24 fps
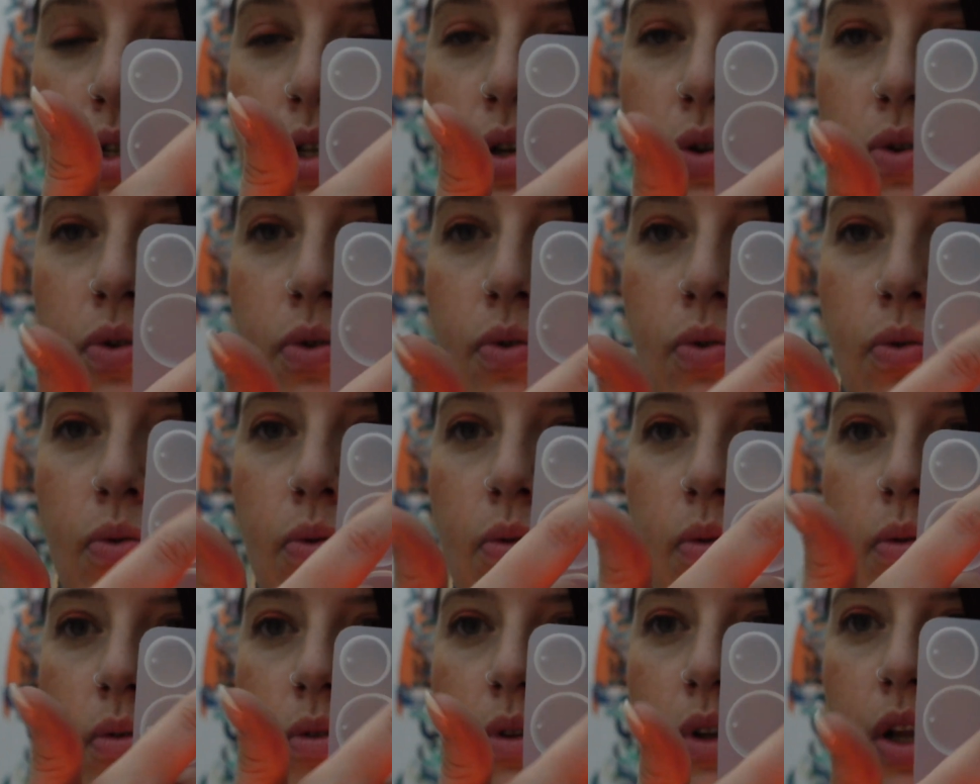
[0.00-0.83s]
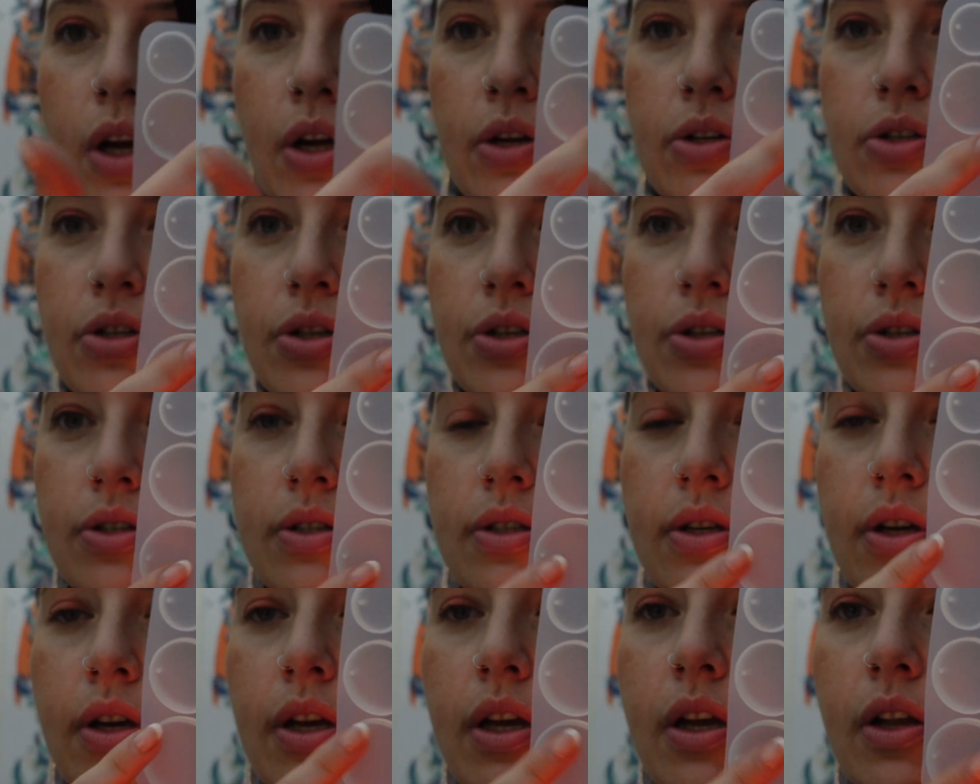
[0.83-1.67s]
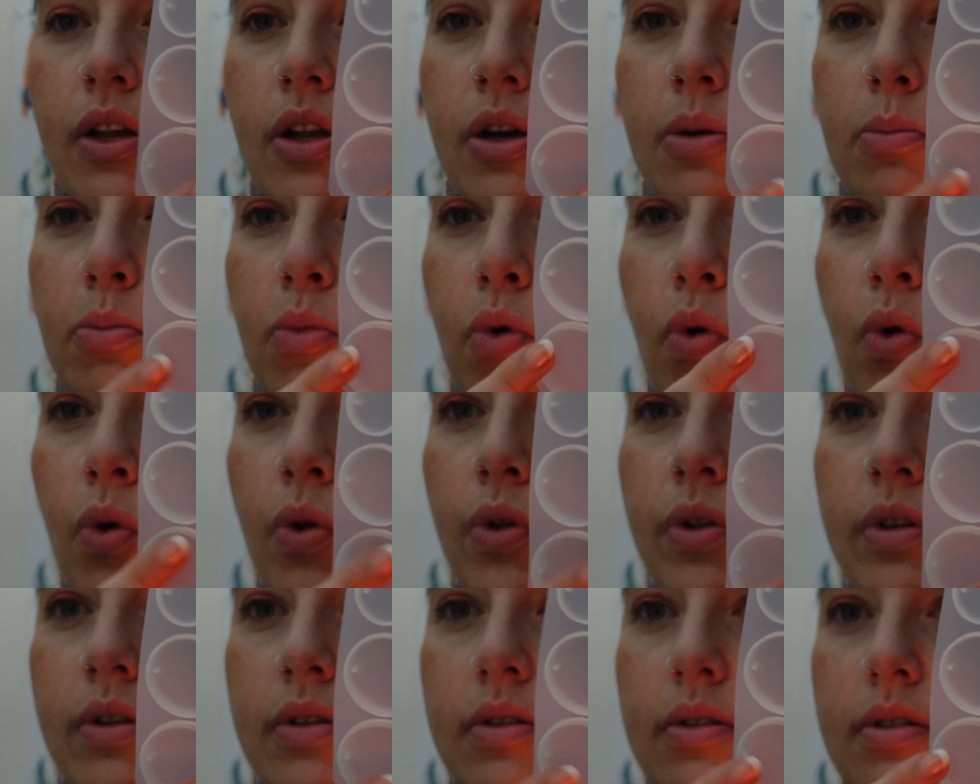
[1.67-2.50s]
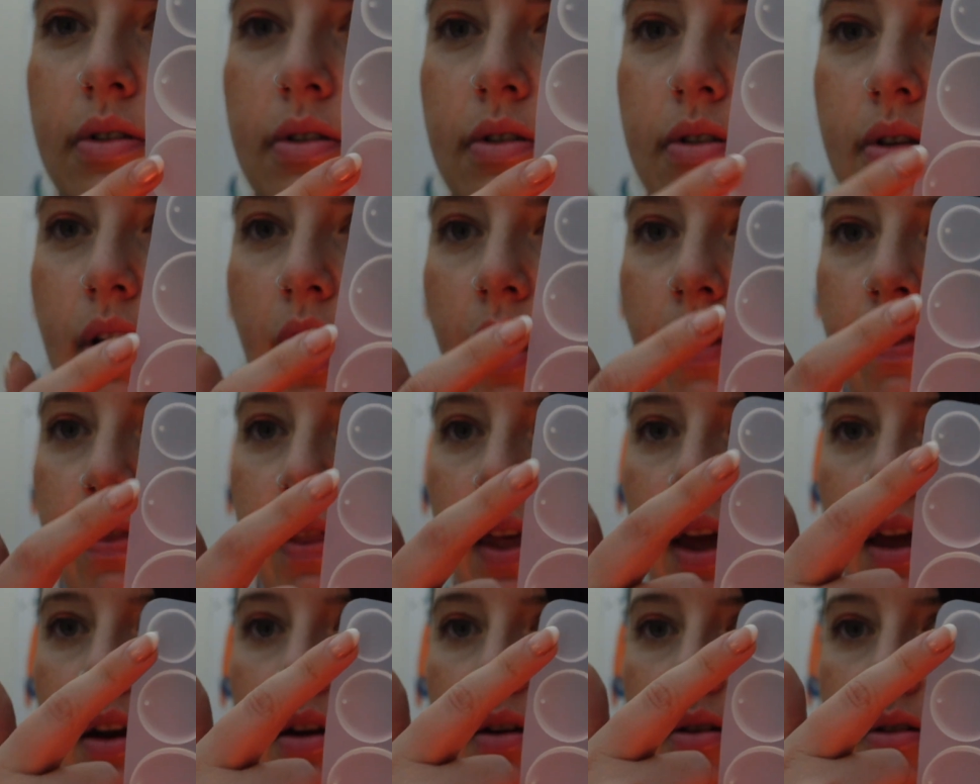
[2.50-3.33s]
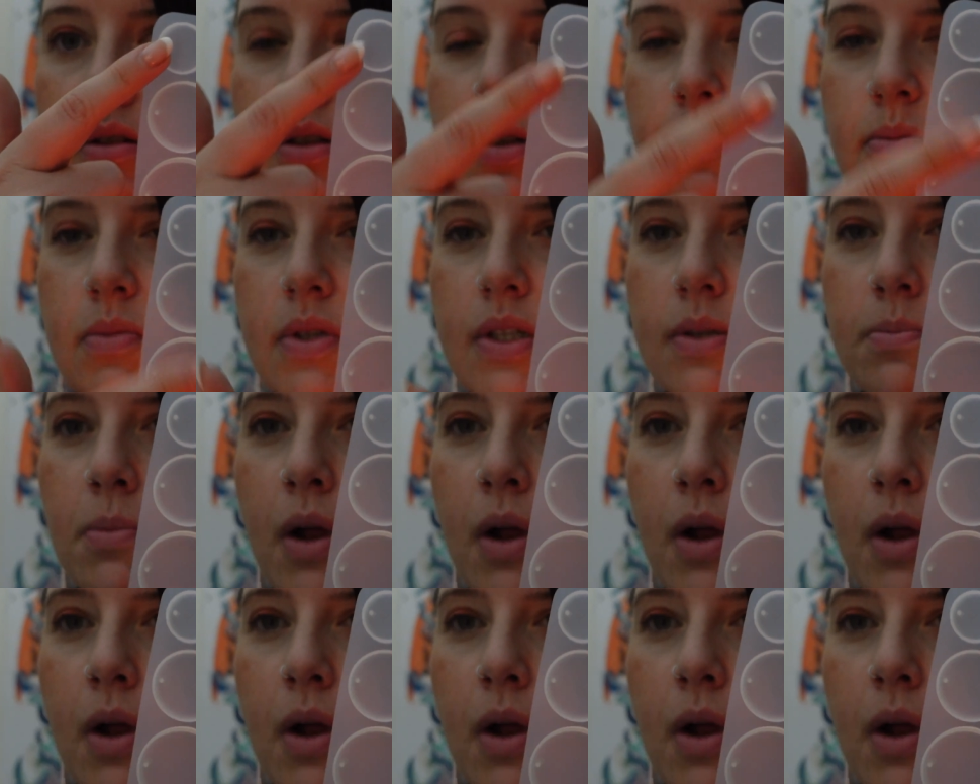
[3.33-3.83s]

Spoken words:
two larger circular molds and then some